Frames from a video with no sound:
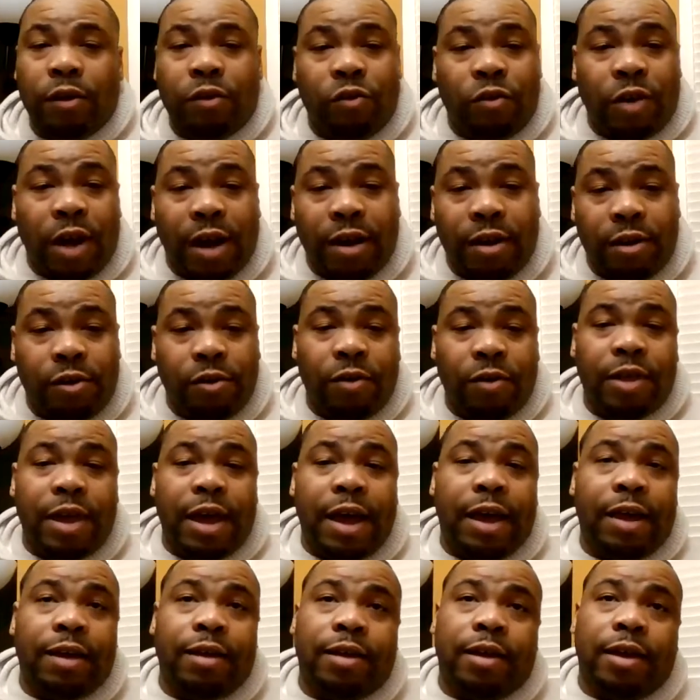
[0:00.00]
try to do
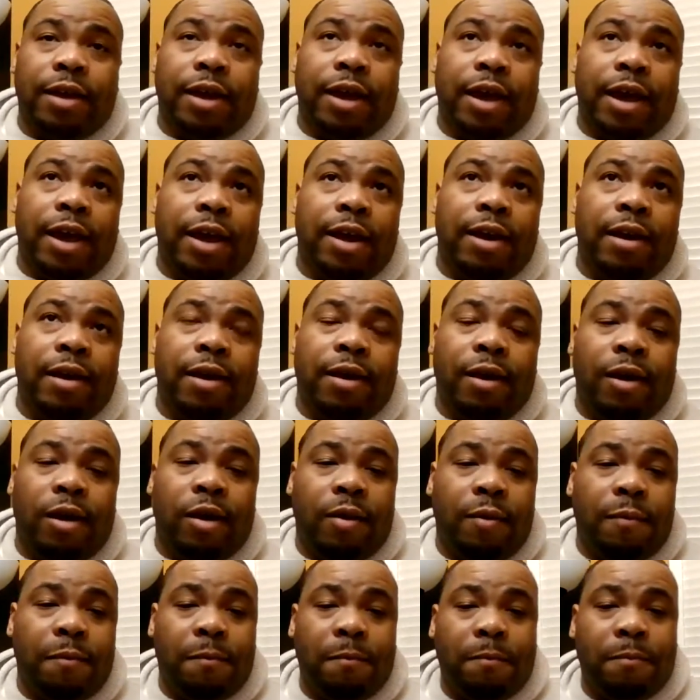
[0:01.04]
that. And
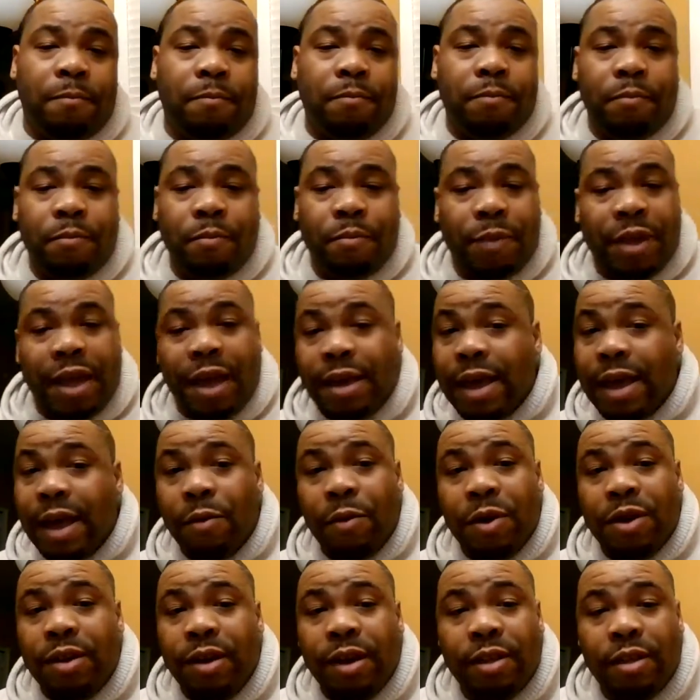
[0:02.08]
I can't
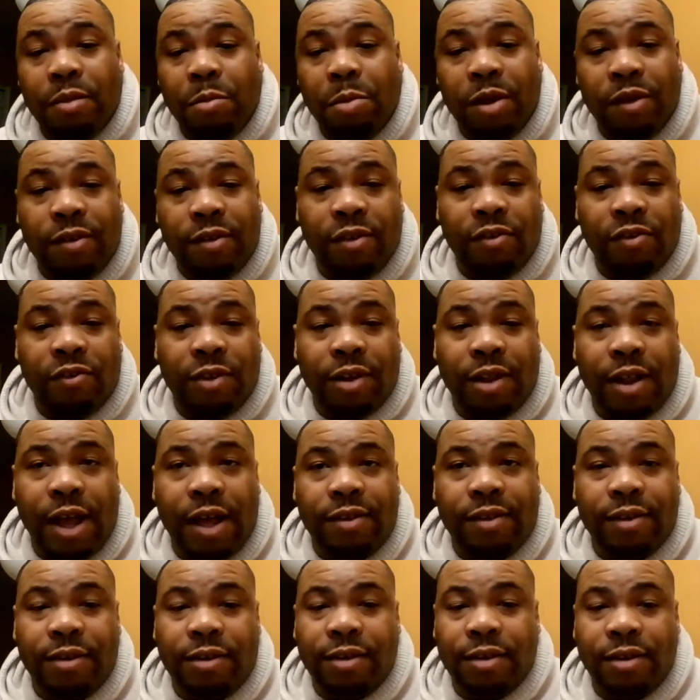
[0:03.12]
wait to get the PlayStation
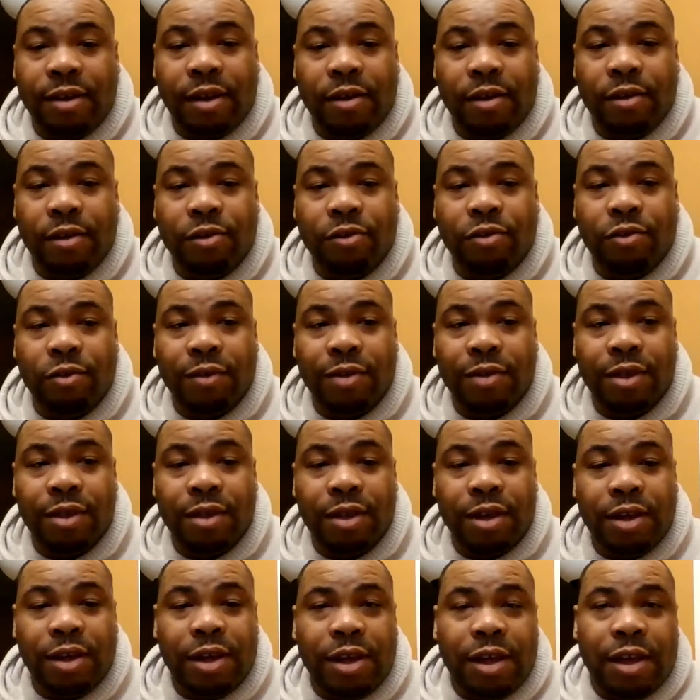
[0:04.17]
Classic. To tell you the truth,
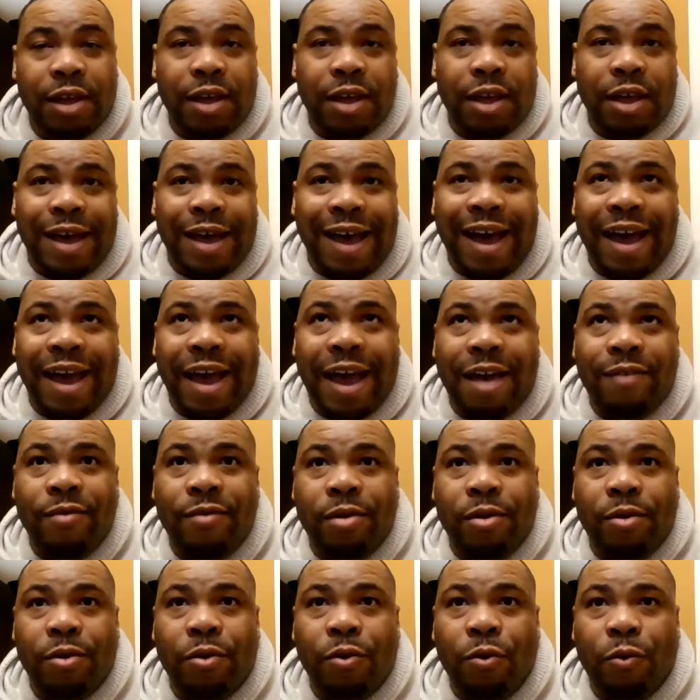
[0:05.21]
I
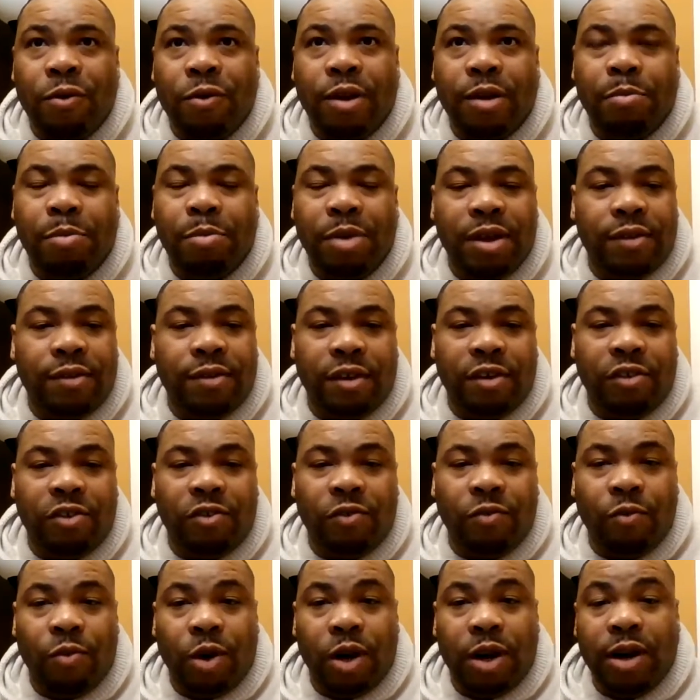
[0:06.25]
haven't owned a
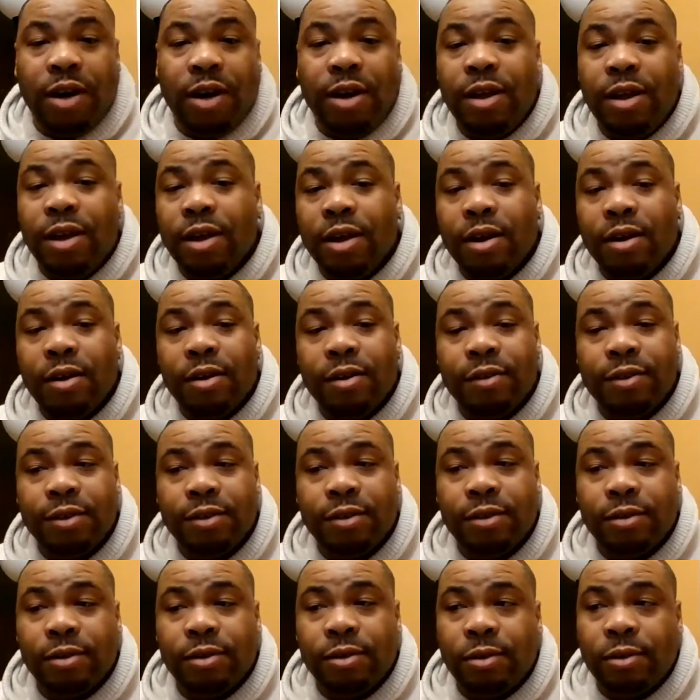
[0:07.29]
PlayStation One in years,
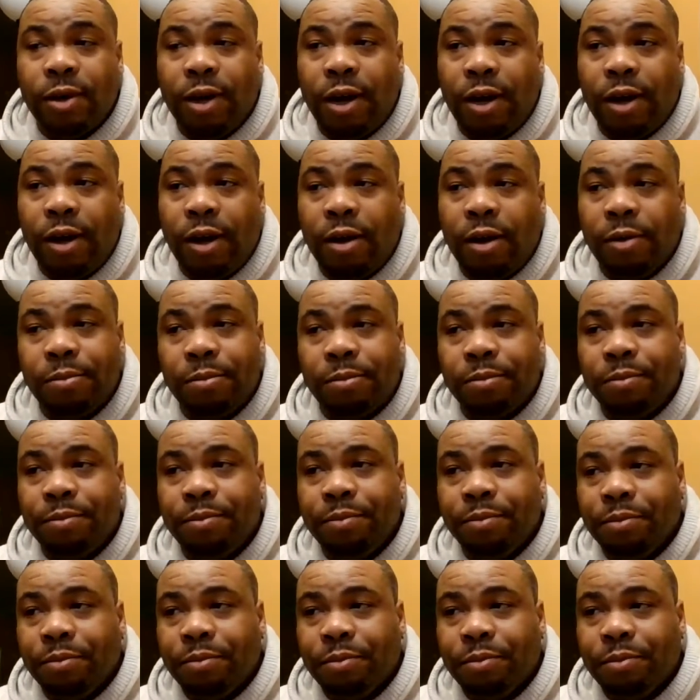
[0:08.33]
so